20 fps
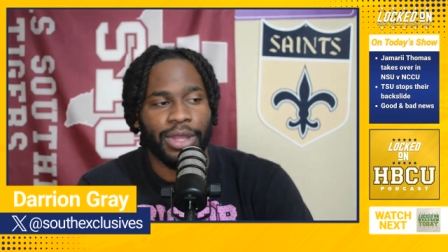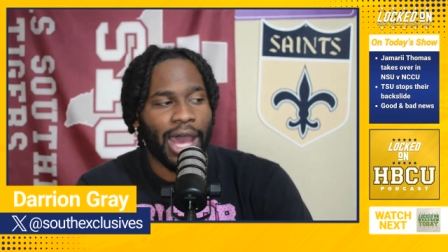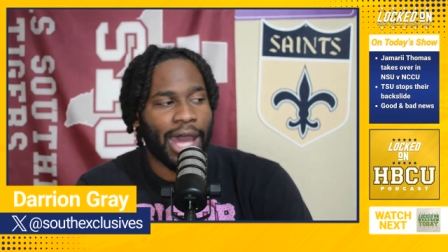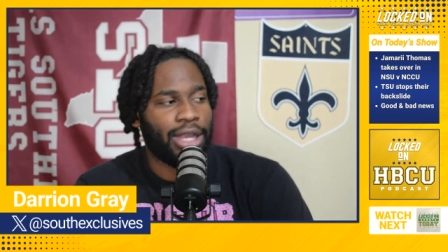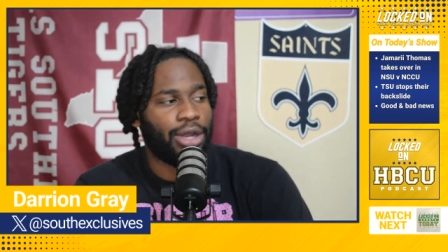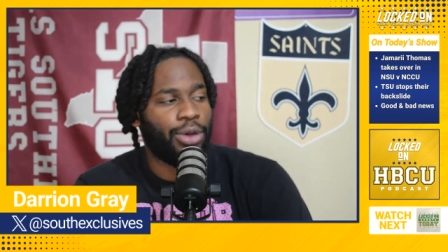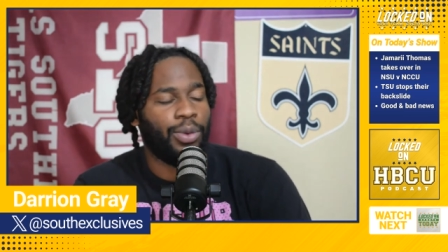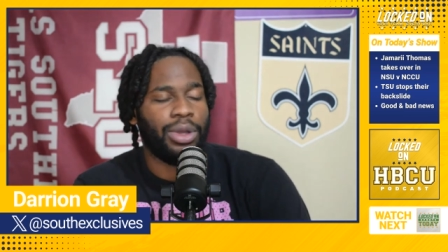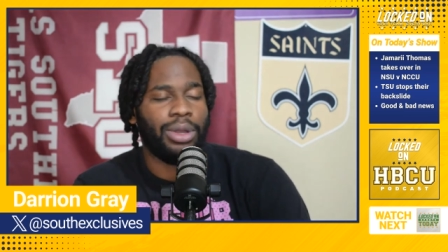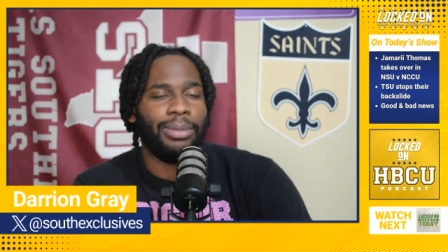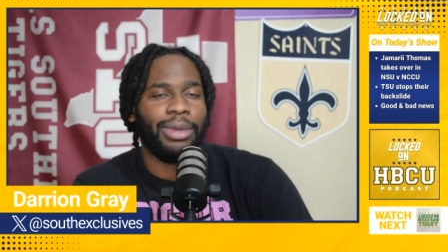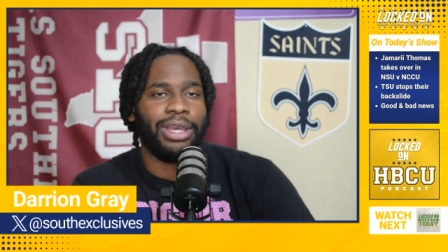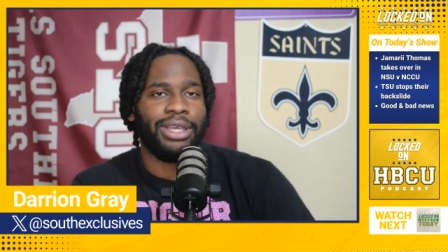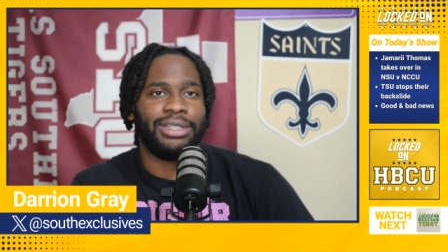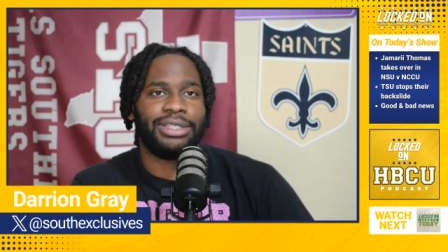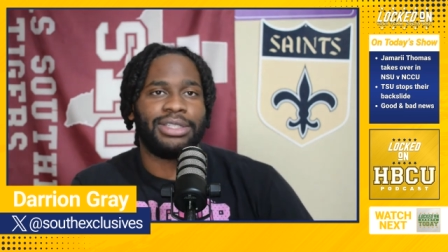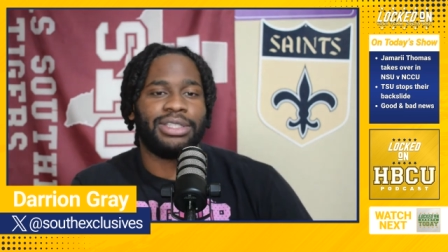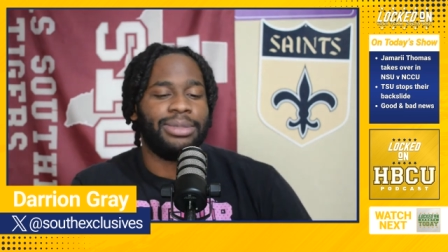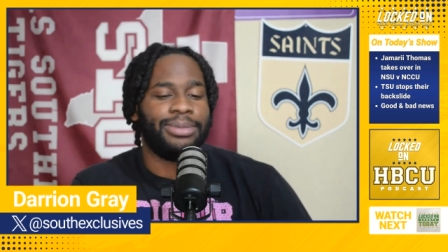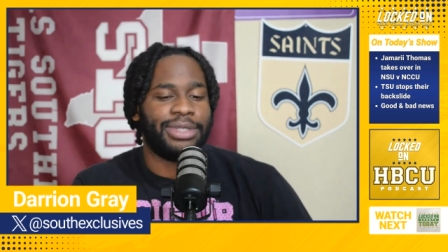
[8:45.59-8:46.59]
I don't want to make
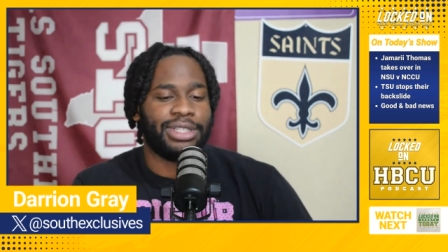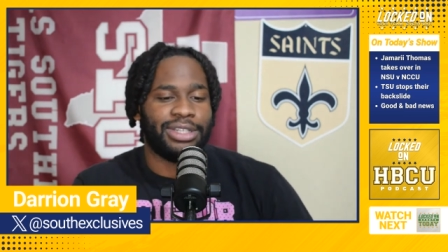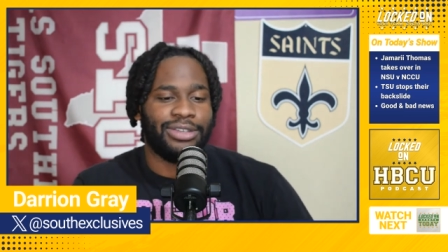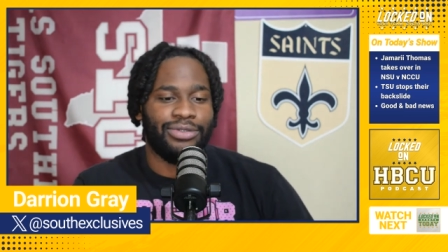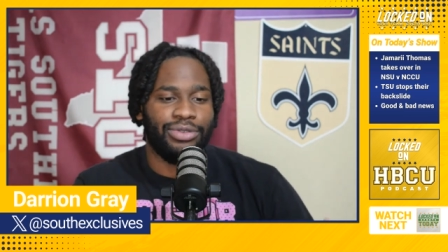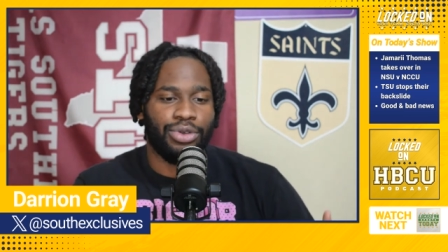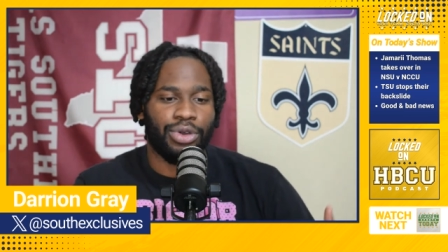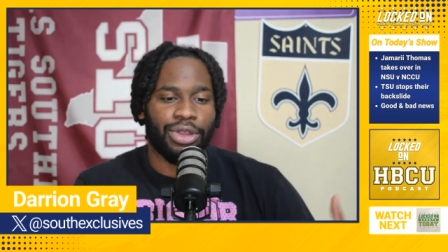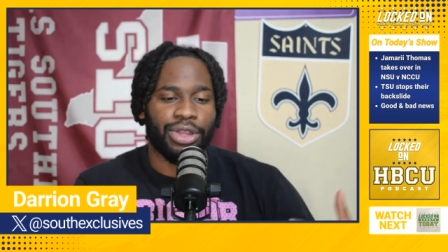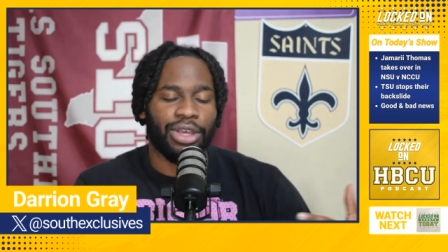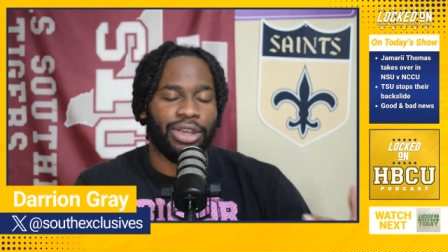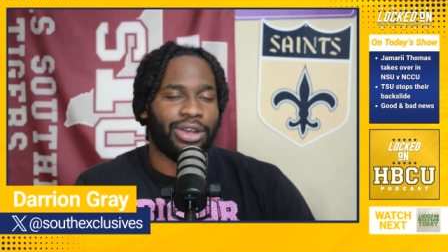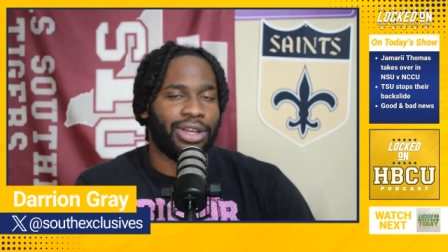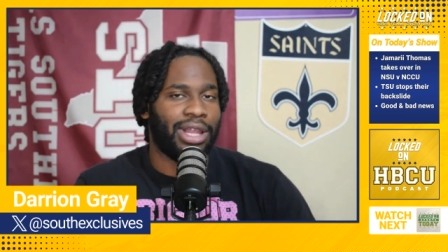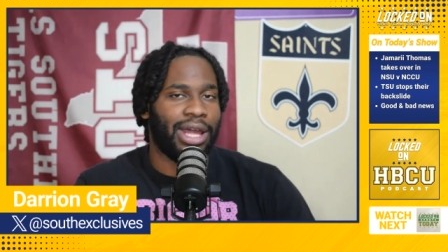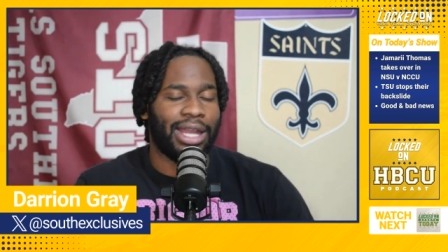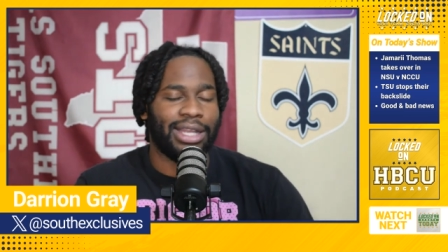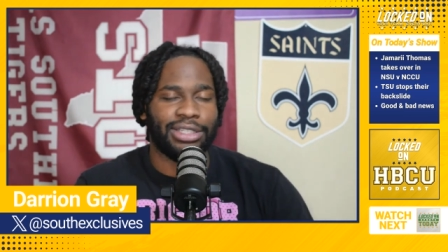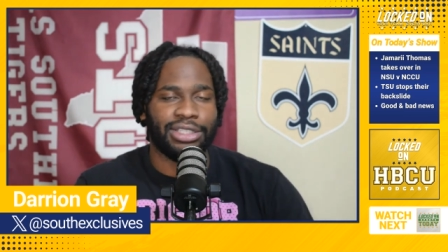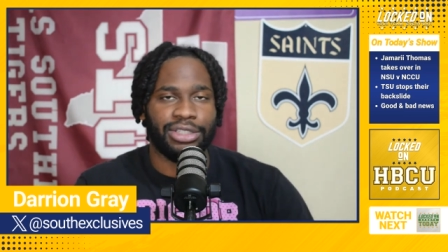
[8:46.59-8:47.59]
it seem as if North
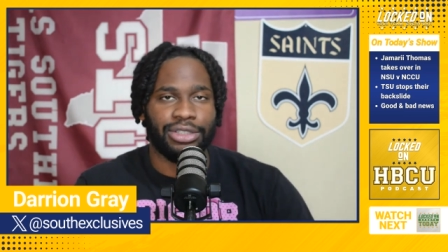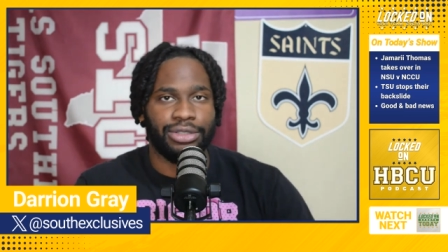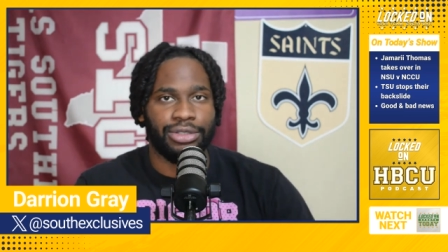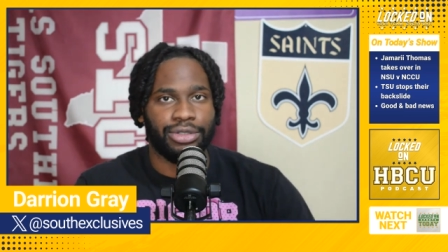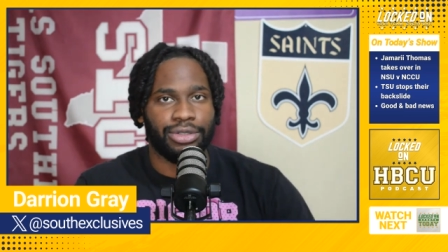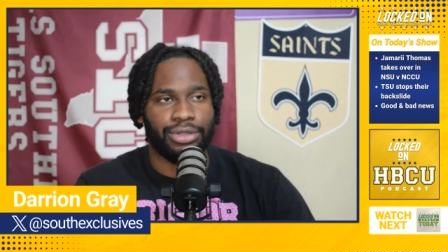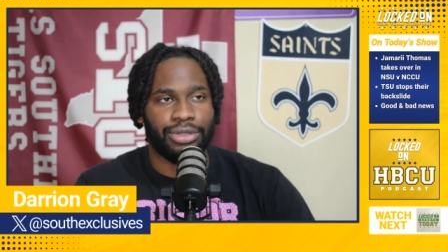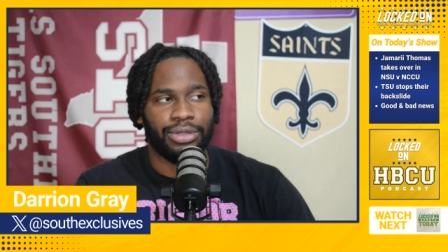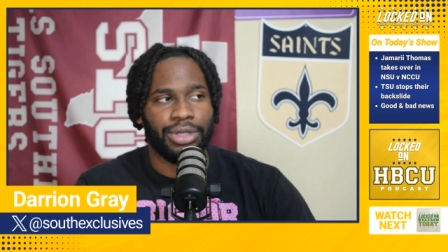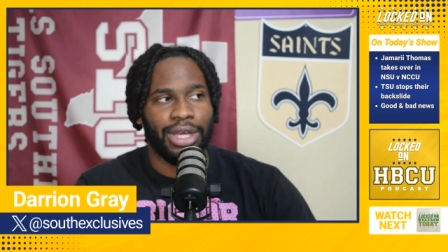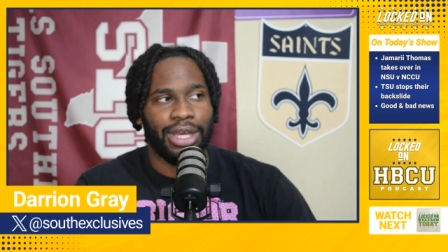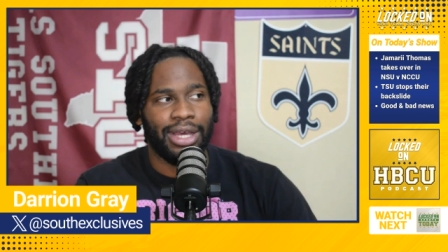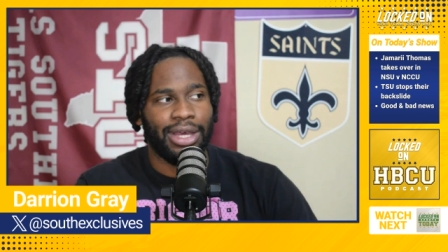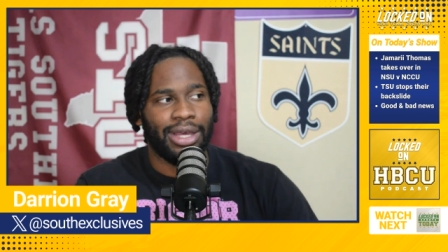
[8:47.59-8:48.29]
Carolina Central